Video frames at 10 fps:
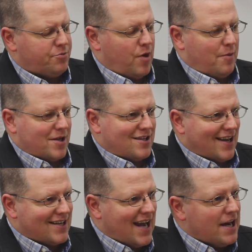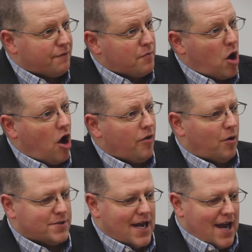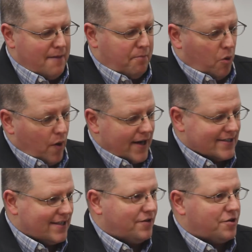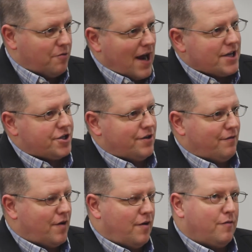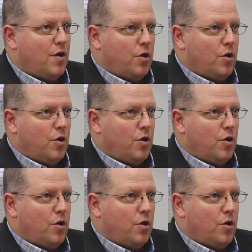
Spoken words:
We were able to collect data from all those and point us in the direction of